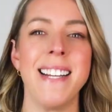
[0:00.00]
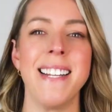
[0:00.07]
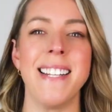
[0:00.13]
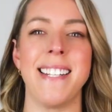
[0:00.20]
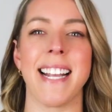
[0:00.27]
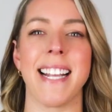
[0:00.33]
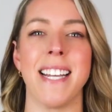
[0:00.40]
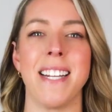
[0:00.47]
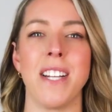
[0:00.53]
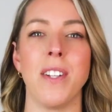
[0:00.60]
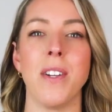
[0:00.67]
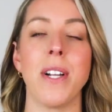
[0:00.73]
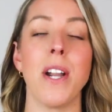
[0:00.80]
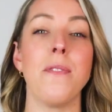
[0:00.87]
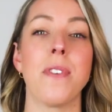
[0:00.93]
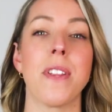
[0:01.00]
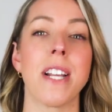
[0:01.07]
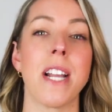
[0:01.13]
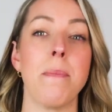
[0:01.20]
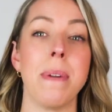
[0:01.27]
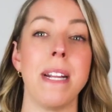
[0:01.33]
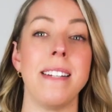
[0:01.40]
Second, look out for the
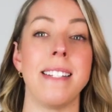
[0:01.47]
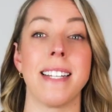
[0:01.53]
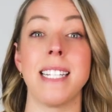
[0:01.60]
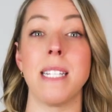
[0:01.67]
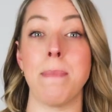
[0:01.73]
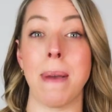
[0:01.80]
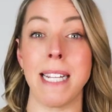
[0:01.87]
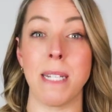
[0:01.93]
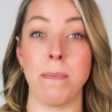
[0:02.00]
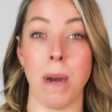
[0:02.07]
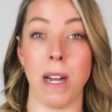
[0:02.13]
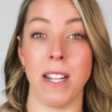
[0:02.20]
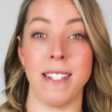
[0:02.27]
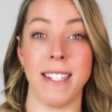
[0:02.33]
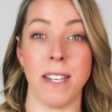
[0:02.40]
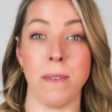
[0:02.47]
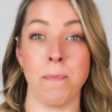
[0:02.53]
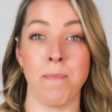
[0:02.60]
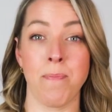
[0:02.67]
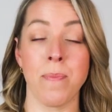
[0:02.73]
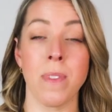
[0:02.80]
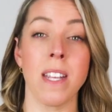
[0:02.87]
company's expense policy.
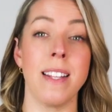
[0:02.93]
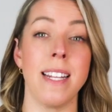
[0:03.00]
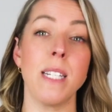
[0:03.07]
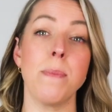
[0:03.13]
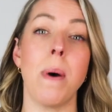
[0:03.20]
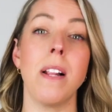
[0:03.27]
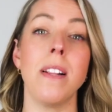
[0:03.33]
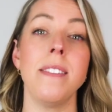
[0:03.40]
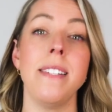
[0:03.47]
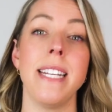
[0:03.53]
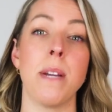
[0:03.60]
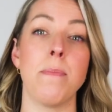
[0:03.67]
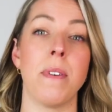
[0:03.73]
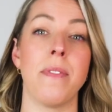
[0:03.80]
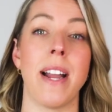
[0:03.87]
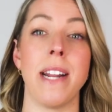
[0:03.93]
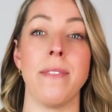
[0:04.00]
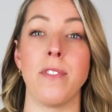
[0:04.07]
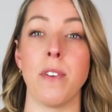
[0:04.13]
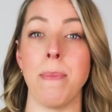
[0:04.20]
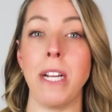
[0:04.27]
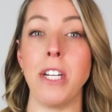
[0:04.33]
This policy can provide
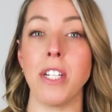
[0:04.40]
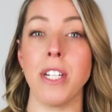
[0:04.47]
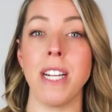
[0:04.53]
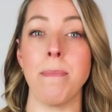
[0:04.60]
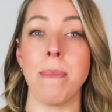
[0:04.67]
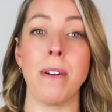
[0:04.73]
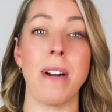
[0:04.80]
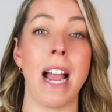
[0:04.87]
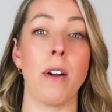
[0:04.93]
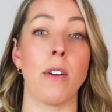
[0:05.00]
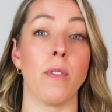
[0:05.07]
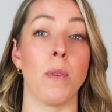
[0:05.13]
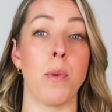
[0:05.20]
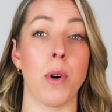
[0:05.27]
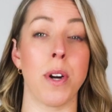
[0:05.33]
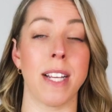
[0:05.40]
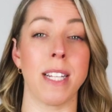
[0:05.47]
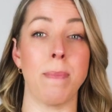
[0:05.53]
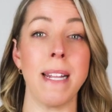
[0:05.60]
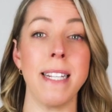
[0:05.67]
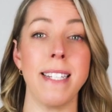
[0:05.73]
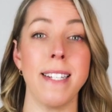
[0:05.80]
information about how to report
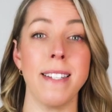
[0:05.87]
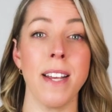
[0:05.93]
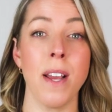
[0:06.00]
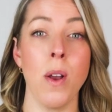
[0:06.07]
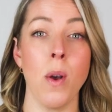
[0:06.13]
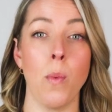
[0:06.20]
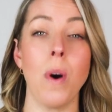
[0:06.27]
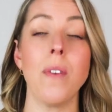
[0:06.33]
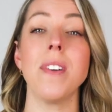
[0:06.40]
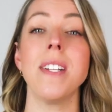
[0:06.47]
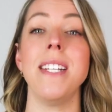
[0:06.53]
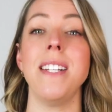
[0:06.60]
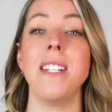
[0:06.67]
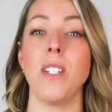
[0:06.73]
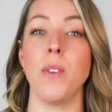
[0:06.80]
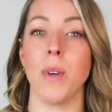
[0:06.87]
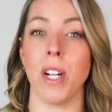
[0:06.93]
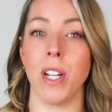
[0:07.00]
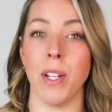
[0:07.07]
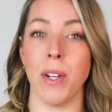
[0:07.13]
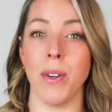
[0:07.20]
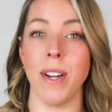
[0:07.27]
expenses, what receipts to
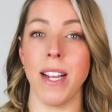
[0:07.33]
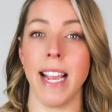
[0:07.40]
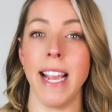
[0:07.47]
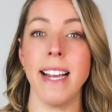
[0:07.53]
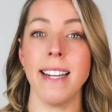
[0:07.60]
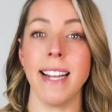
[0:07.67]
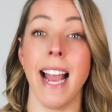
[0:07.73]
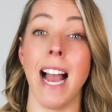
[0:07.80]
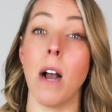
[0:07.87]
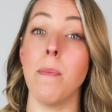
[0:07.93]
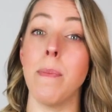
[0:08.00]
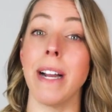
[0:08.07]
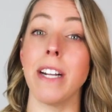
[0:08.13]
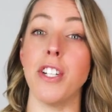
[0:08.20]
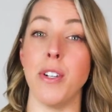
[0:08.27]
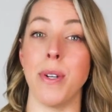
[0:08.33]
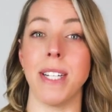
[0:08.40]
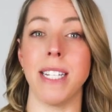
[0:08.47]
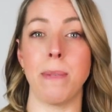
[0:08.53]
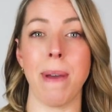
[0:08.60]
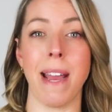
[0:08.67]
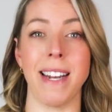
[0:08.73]
include, and how much you
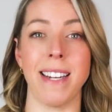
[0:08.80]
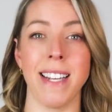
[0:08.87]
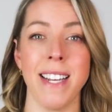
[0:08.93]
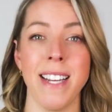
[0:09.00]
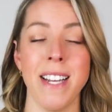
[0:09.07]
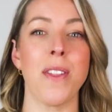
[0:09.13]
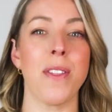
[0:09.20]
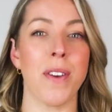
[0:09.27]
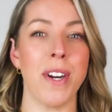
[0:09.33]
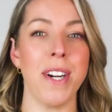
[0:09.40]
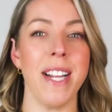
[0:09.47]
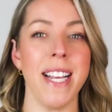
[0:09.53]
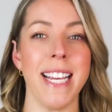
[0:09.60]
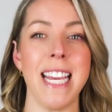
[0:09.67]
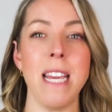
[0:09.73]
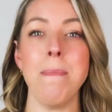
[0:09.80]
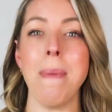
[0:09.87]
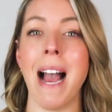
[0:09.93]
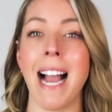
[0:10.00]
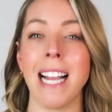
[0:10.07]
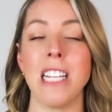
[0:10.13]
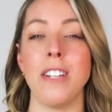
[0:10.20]
can spend. Third, keep
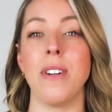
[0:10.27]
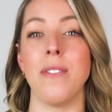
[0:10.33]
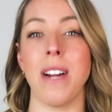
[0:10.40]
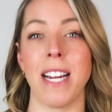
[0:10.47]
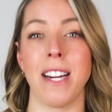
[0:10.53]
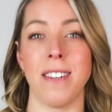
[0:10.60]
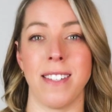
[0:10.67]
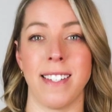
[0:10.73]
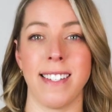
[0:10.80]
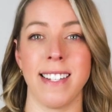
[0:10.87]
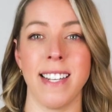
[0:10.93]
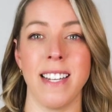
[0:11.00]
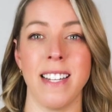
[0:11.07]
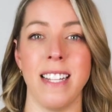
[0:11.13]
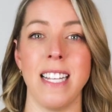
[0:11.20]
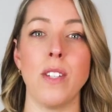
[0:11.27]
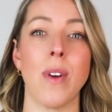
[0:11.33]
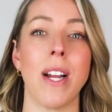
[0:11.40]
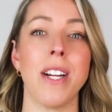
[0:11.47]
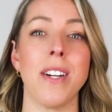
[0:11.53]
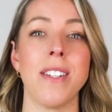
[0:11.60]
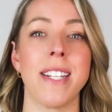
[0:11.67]
accurate records. These
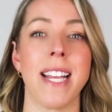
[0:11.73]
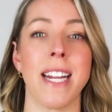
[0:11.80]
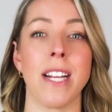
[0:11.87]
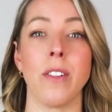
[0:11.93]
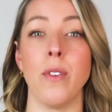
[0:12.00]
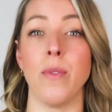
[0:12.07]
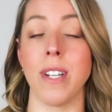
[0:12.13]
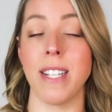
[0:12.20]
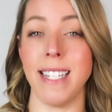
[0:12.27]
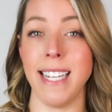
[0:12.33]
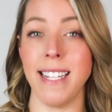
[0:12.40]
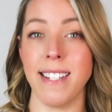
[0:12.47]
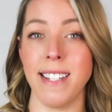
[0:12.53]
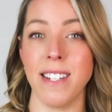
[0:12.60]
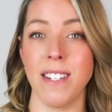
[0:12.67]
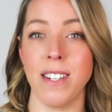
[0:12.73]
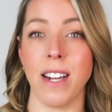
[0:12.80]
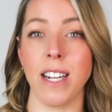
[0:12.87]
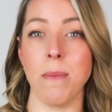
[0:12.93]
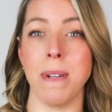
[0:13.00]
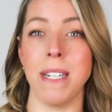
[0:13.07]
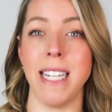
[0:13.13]
records can include receipts,
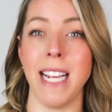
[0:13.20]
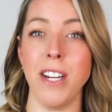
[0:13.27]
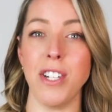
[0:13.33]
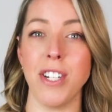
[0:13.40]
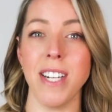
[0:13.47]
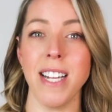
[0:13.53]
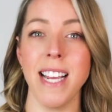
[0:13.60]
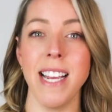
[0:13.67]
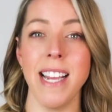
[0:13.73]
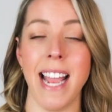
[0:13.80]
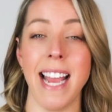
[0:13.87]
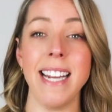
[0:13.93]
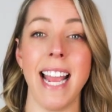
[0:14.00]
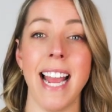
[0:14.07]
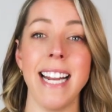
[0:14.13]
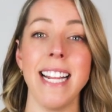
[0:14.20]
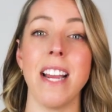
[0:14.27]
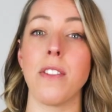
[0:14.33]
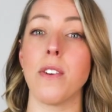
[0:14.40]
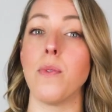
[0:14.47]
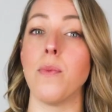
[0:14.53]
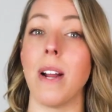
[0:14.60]
documentation, and any
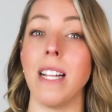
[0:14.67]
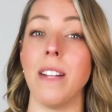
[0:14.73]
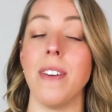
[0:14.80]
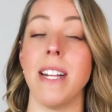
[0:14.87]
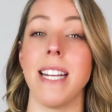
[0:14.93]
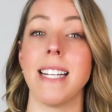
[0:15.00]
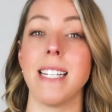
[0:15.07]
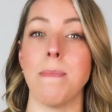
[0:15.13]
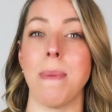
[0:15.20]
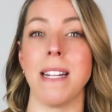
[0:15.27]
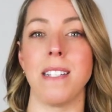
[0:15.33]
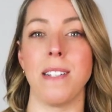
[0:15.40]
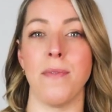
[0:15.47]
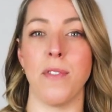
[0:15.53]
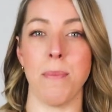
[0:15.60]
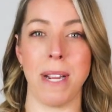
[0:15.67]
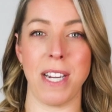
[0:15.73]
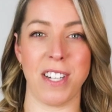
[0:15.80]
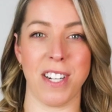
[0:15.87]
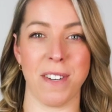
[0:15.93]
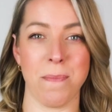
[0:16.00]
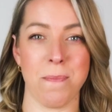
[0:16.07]
other relevant expense
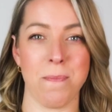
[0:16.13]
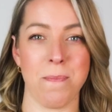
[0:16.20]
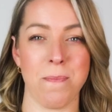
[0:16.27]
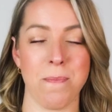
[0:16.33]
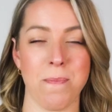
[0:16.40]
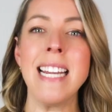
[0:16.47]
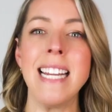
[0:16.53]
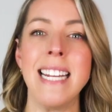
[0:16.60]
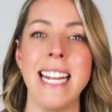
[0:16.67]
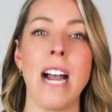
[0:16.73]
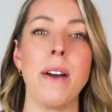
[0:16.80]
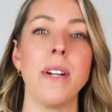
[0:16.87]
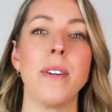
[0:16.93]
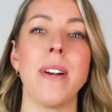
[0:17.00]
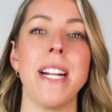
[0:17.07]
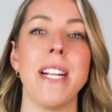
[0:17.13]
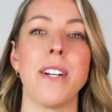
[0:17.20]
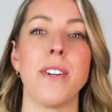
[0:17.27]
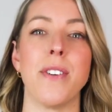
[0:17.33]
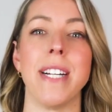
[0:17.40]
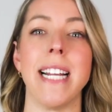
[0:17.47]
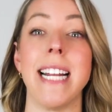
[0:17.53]
information. Now you're ready to
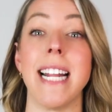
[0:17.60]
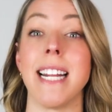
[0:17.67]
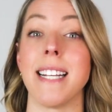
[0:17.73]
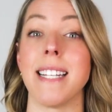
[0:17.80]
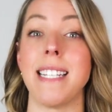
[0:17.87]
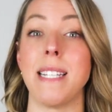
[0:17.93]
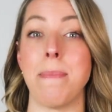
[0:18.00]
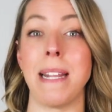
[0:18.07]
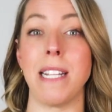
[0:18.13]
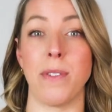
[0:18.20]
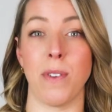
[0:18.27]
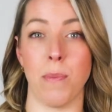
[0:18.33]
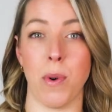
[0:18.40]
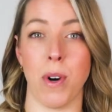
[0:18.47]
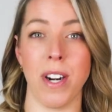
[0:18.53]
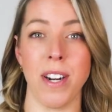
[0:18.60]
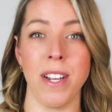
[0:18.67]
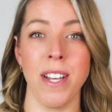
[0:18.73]
create an expense report.